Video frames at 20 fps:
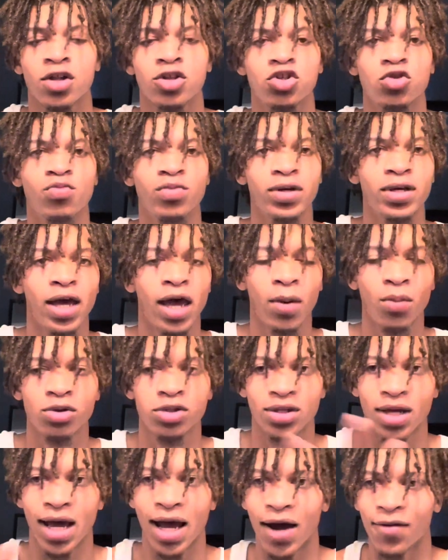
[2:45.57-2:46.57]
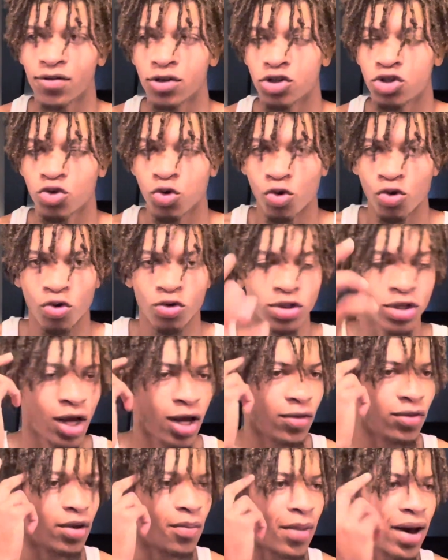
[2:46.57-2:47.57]
to be able to have the tools,
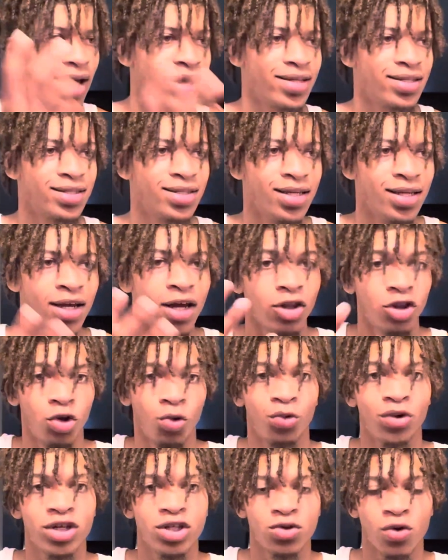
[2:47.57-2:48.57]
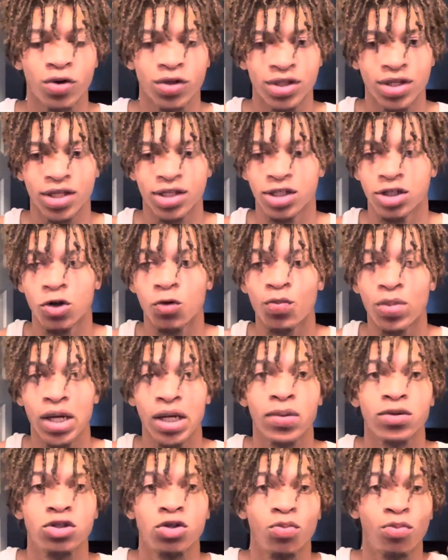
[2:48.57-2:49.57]
the mindset, the resources to be
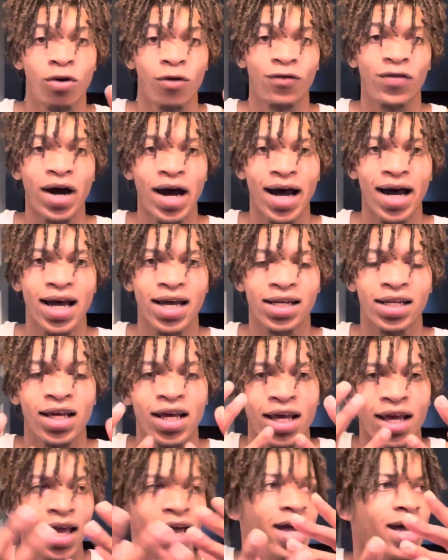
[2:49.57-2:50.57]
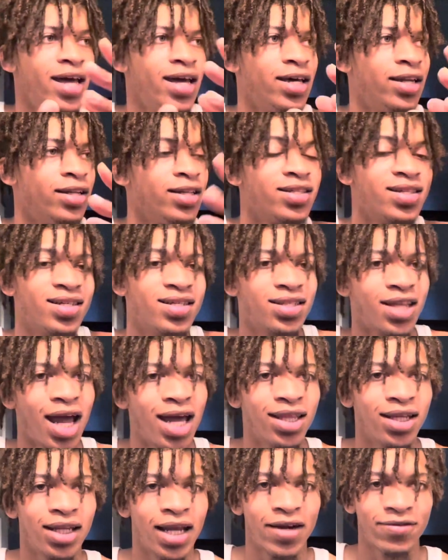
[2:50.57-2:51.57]
able to provide and sustain
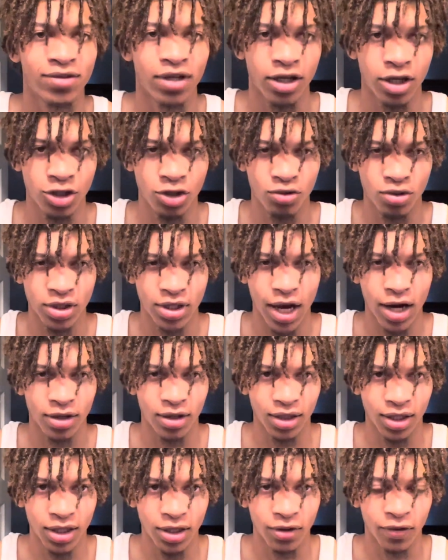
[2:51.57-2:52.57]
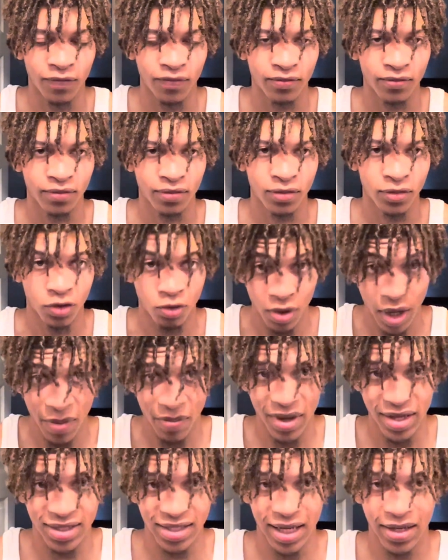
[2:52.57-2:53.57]
the lifestyle that you desire to live. Do that
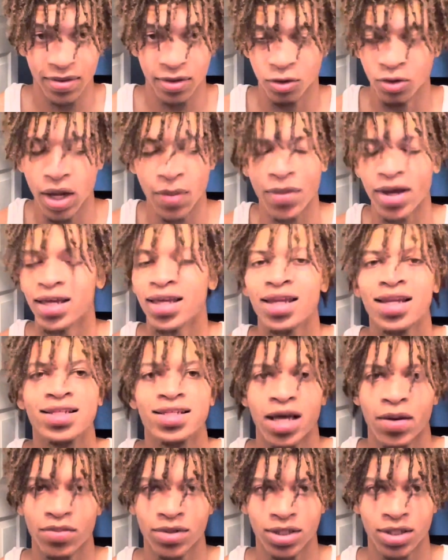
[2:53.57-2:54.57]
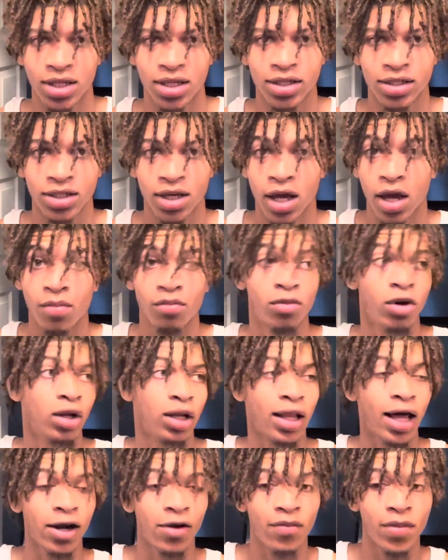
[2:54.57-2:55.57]
make any type of sense? But a
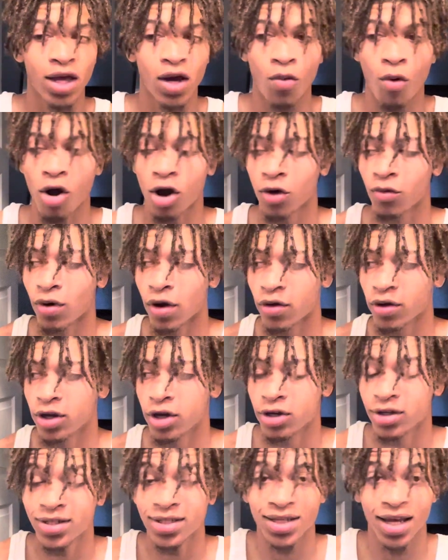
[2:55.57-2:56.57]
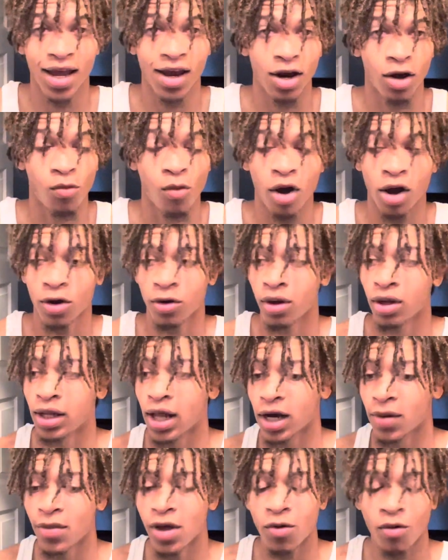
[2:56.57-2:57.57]
lot of men walk around here scared. A
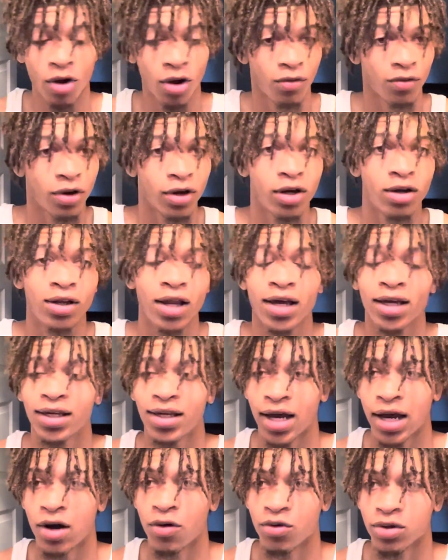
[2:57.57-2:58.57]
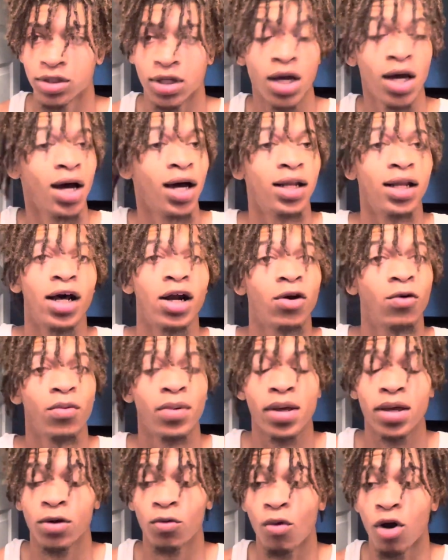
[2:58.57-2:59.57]
lot of men walk around here like cowards. A lot of
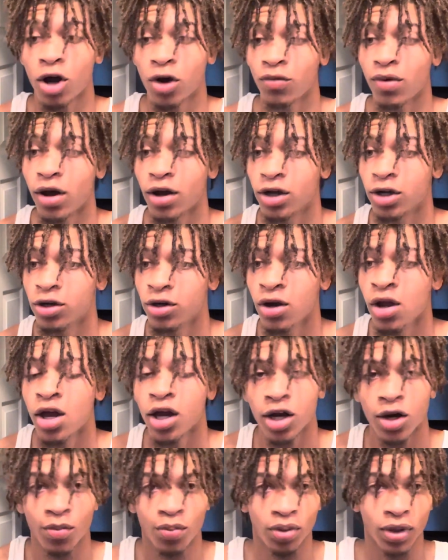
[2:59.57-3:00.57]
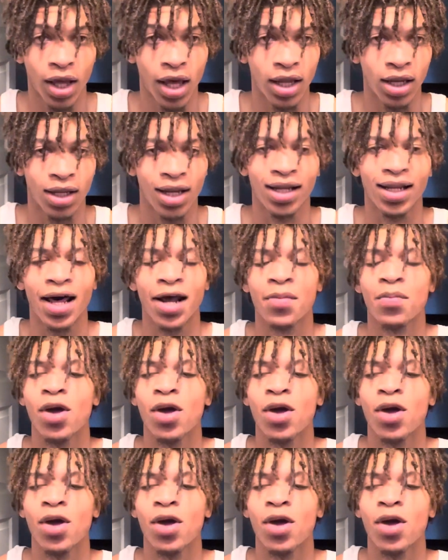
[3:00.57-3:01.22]
men walk around here complaining. A lot of